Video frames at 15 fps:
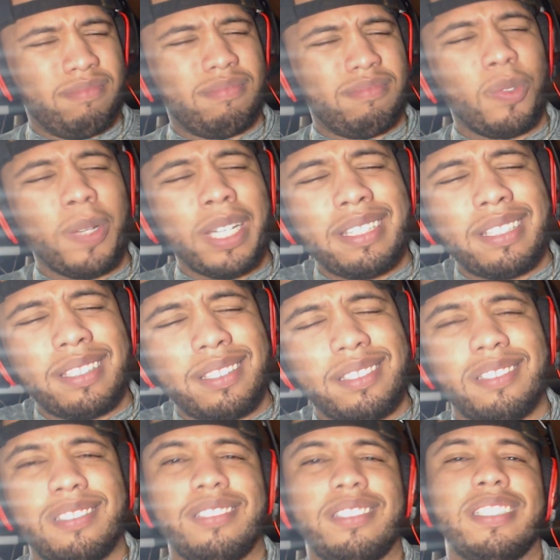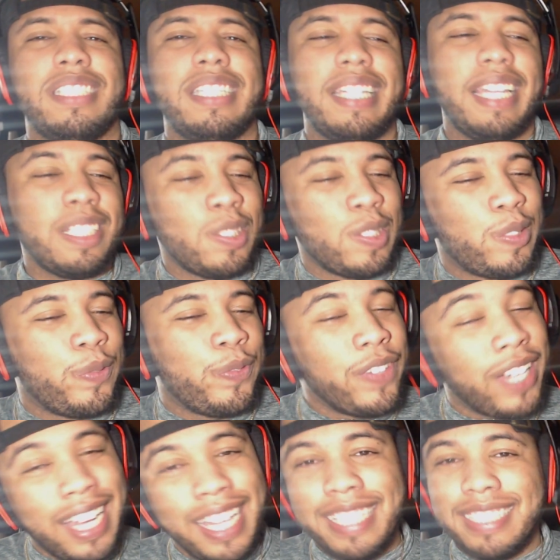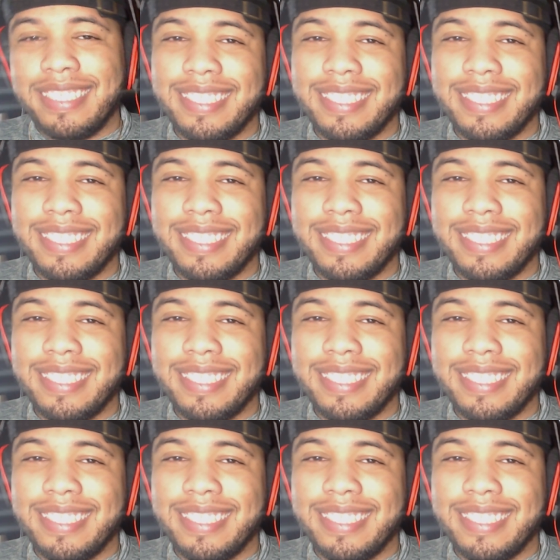What? This was fun.